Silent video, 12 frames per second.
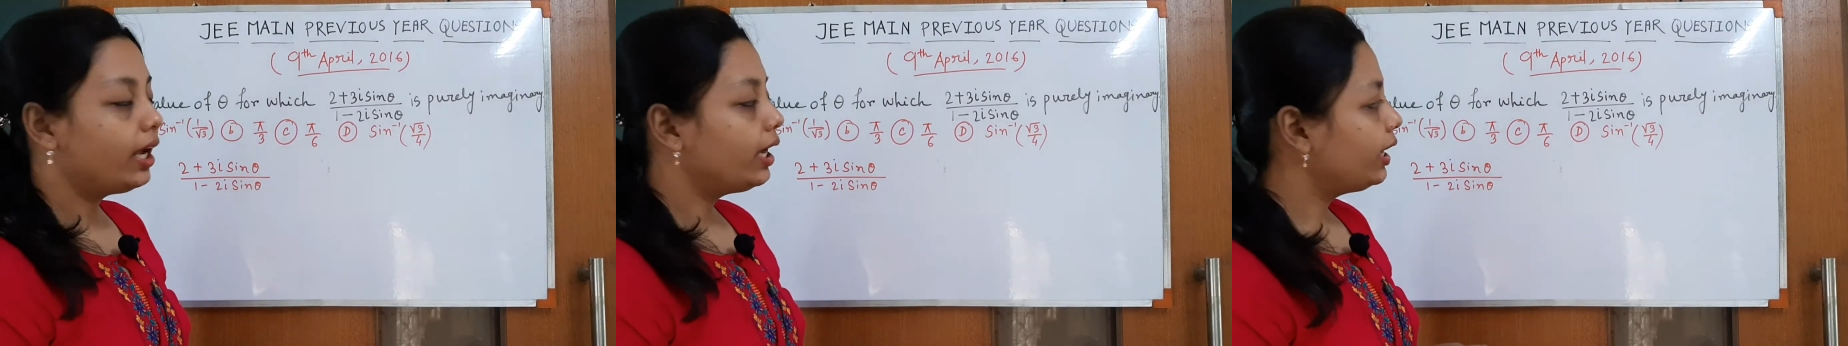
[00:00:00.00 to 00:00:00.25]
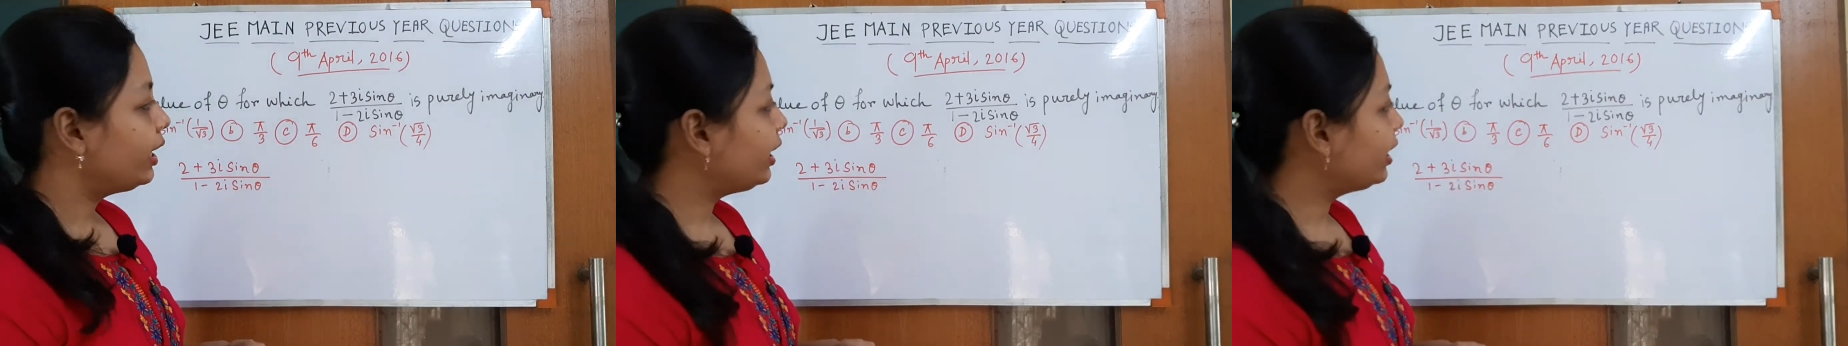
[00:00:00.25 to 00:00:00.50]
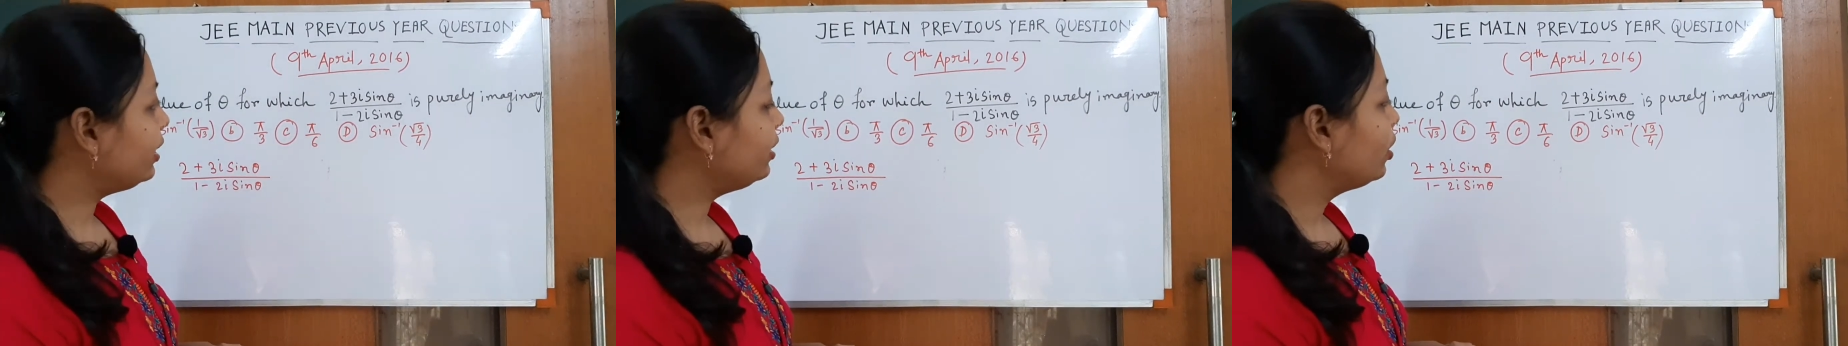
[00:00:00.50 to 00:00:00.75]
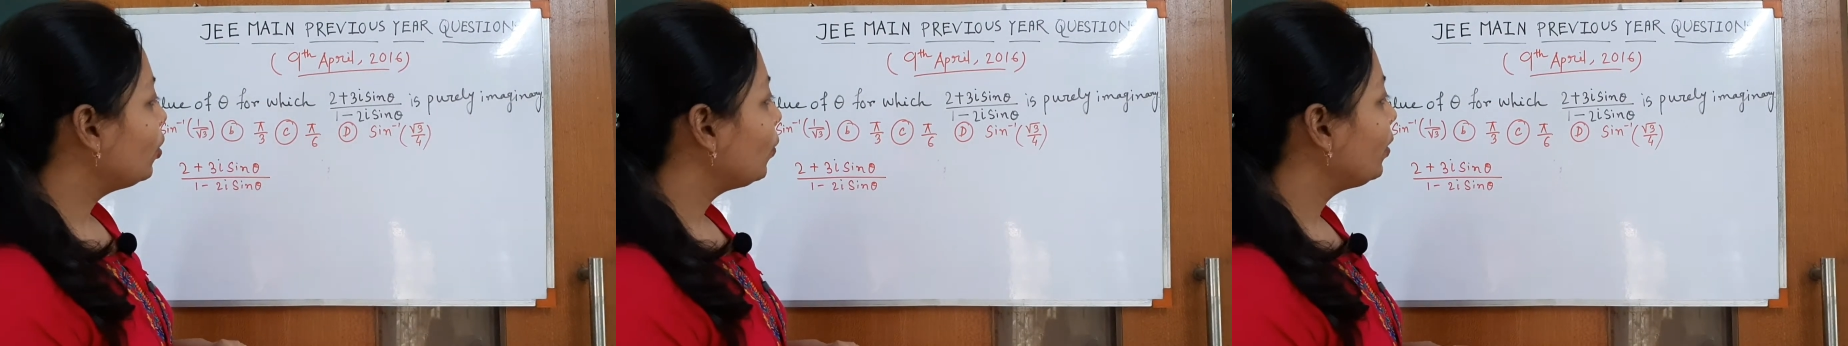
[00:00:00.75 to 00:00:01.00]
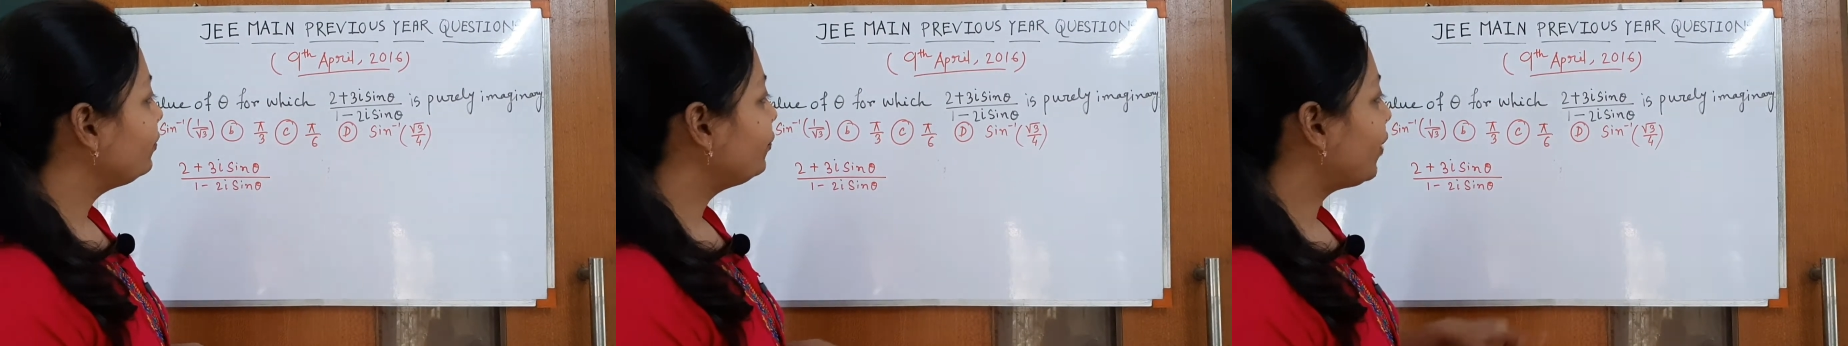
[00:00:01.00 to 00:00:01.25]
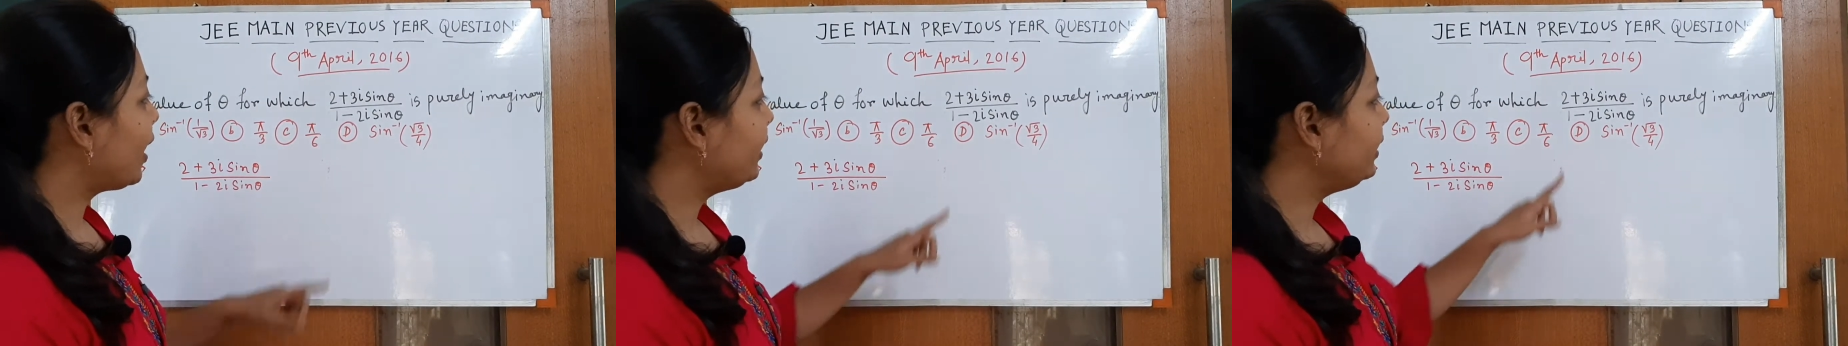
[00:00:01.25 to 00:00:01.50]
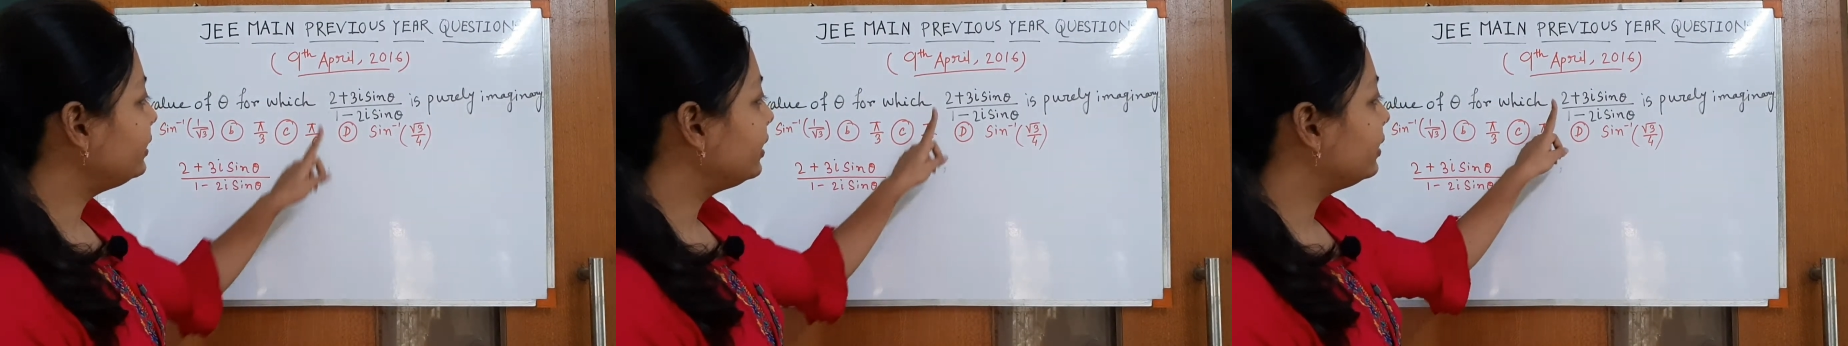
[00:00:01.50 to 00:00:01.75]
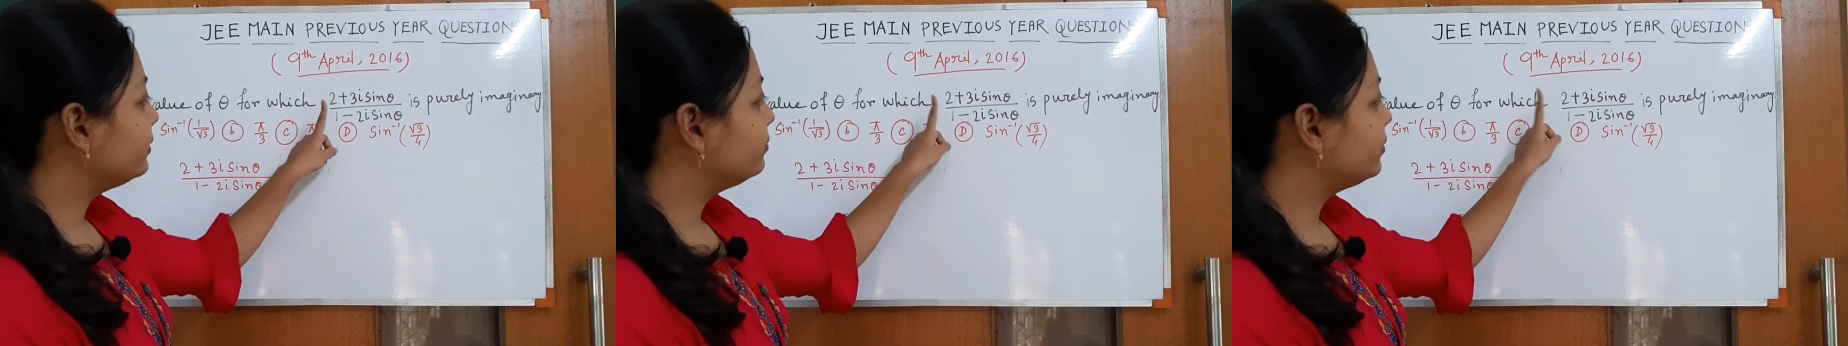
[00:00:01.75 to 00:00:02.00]
Here we find
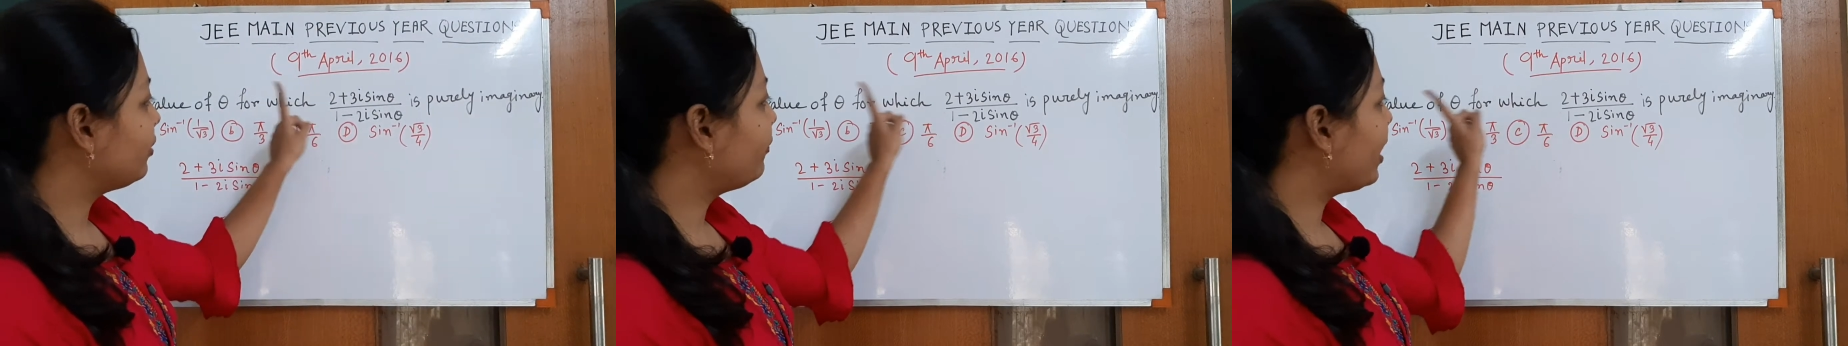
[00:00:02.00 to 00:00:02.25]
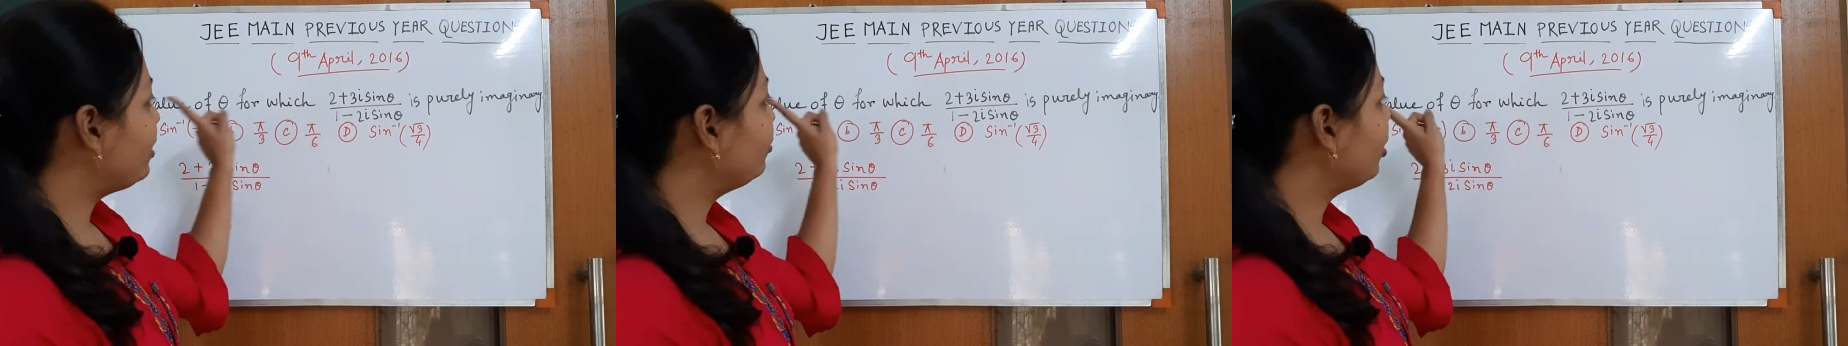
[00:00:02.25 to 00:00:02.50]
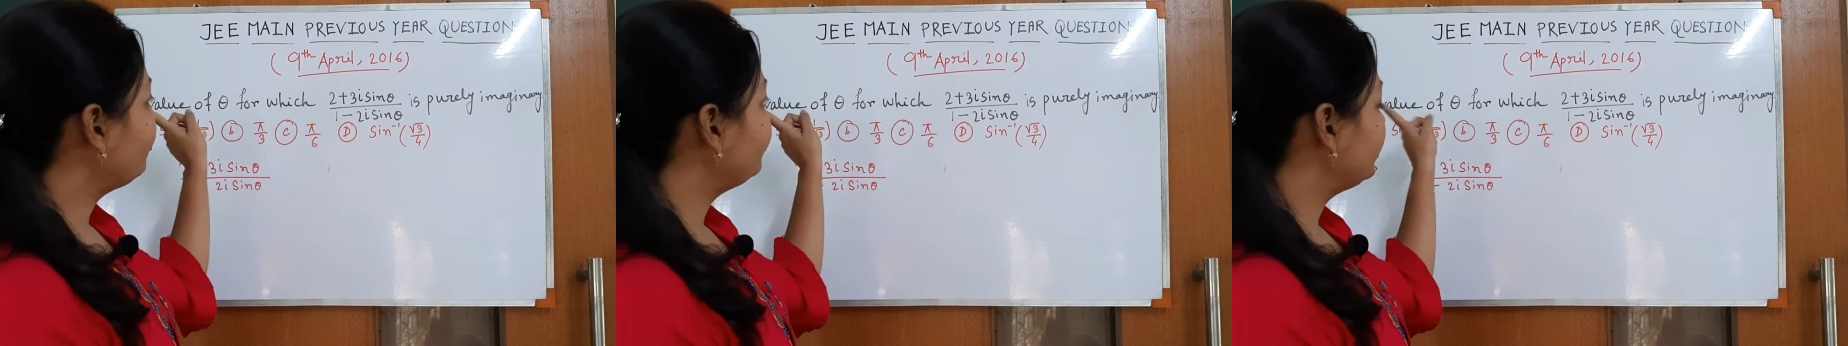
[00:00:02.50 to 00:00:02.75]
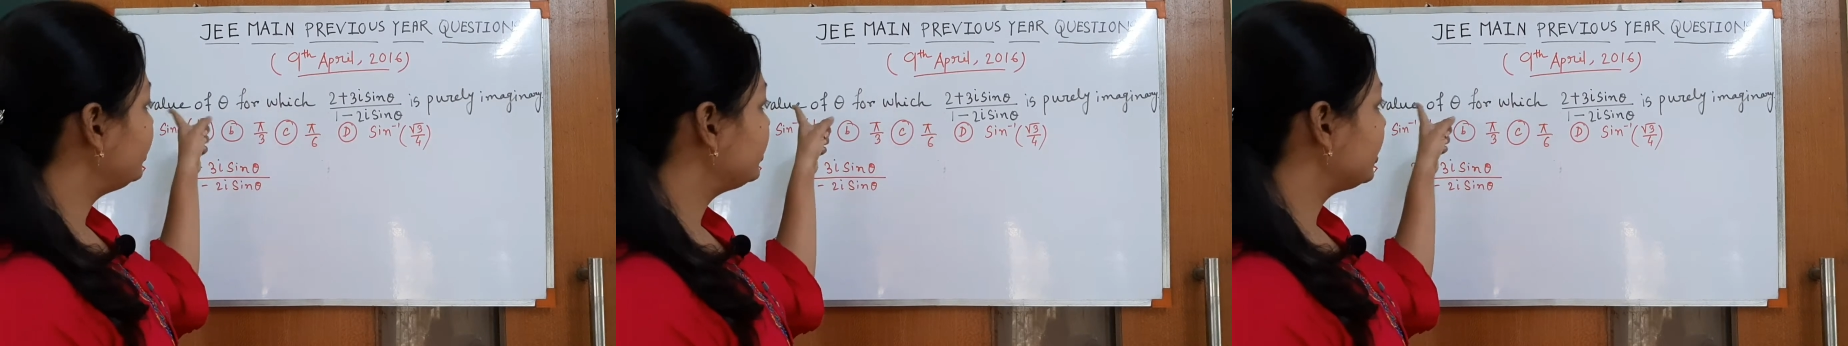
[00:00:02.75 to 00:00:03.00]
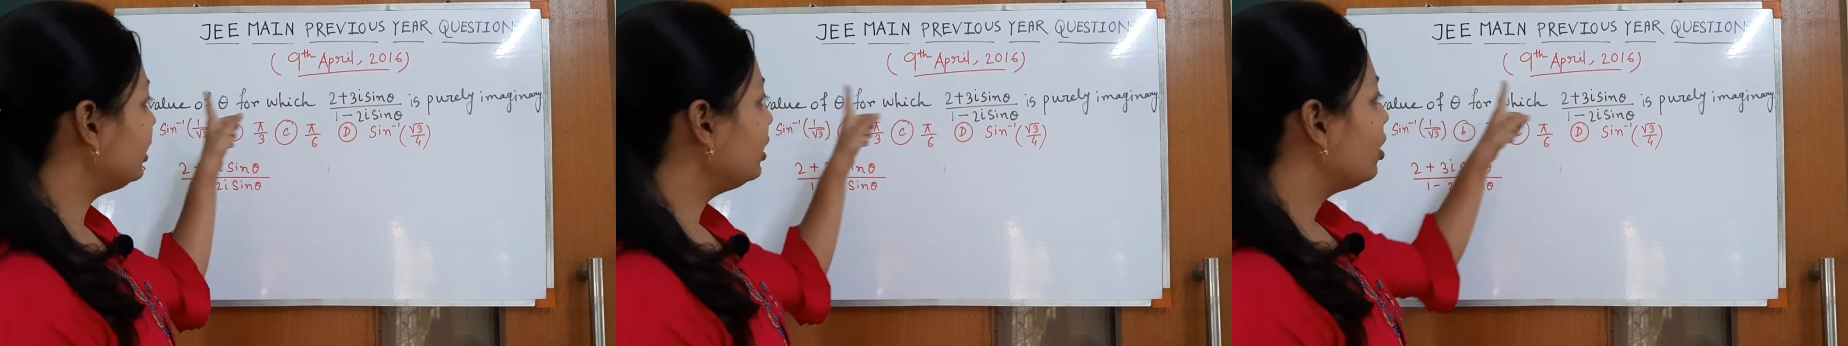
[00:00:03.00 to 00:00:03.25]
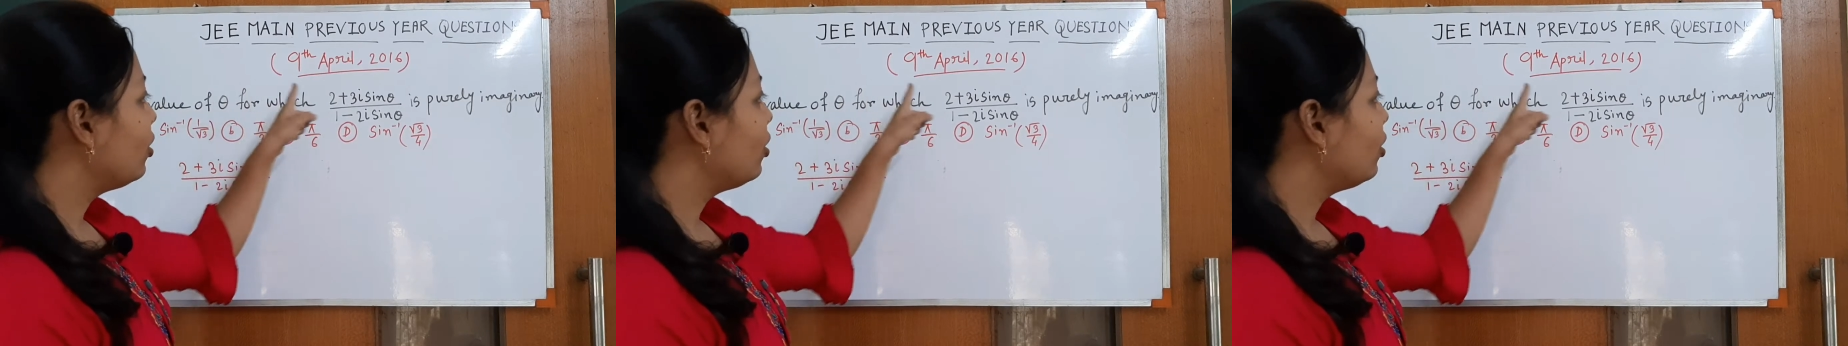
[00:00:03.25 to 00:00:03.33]
the value of theta